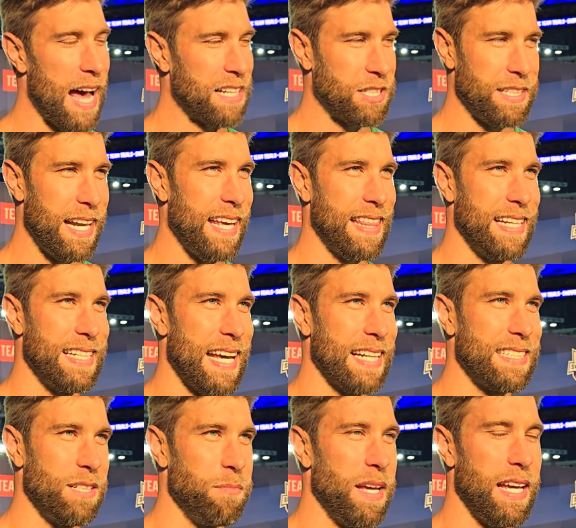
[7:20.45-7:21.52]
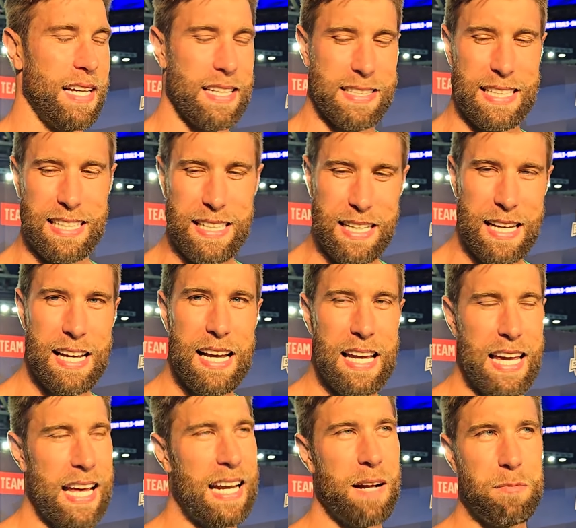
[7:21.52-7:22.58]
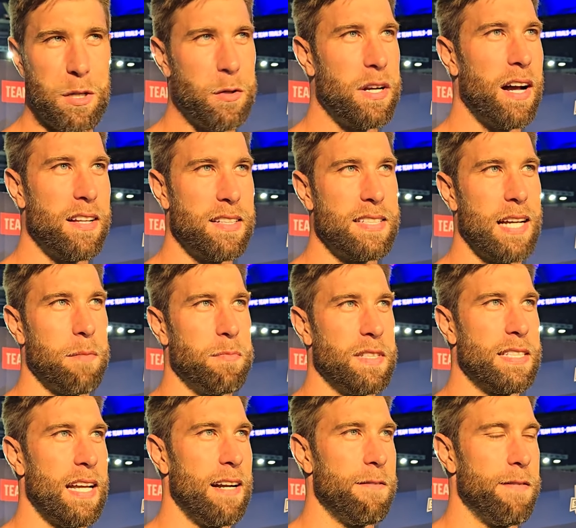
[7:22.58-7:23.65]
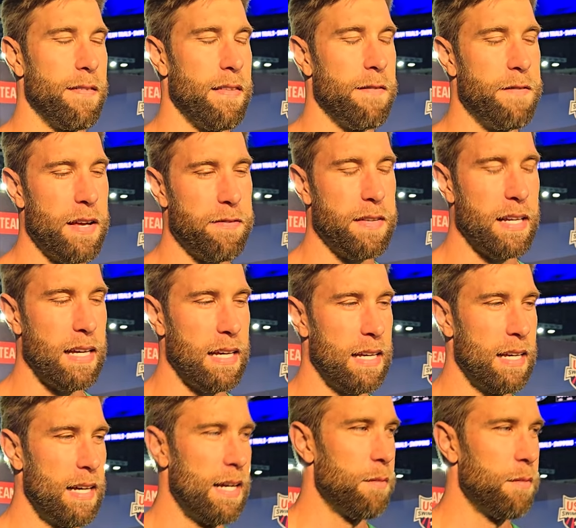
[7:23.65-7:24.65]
Actually, Nathan texted me because he, he ended up doing other stuff instead of the 50.